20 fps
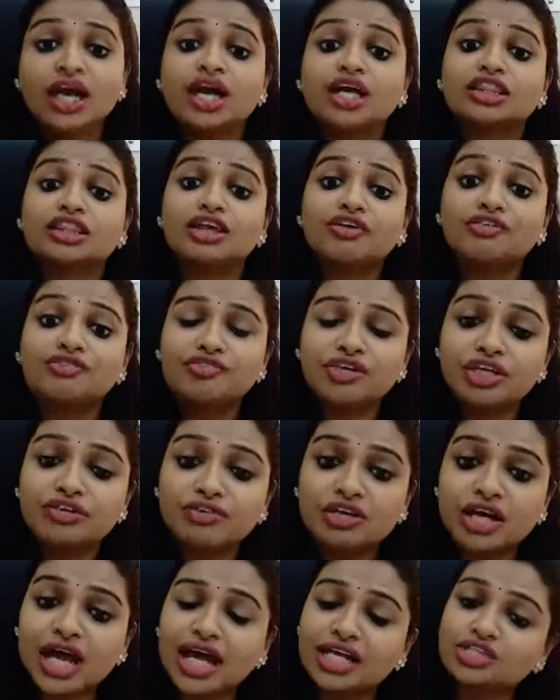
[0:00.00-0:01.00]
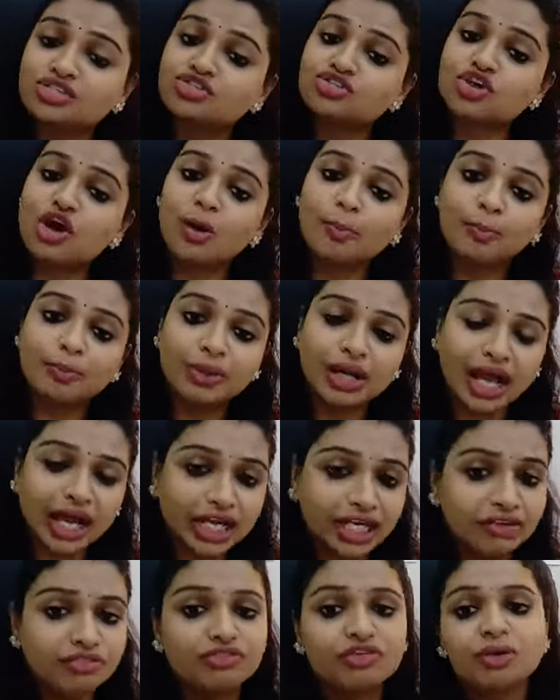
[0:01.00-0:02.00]
The fever had stopped
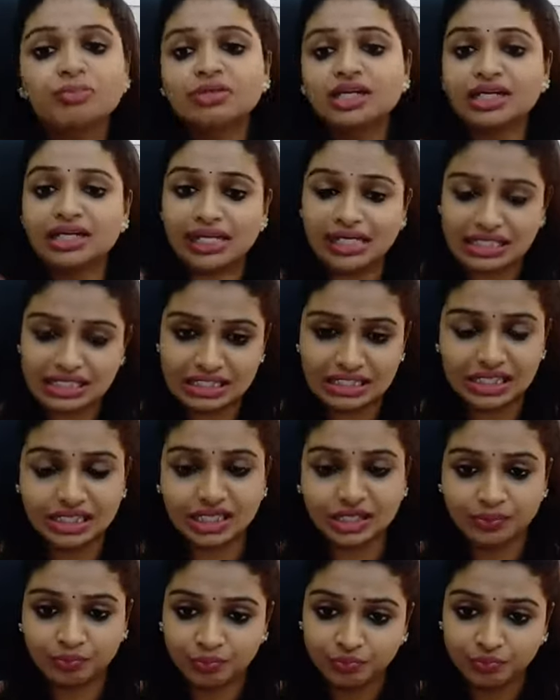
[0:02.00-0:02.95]
right from the next day.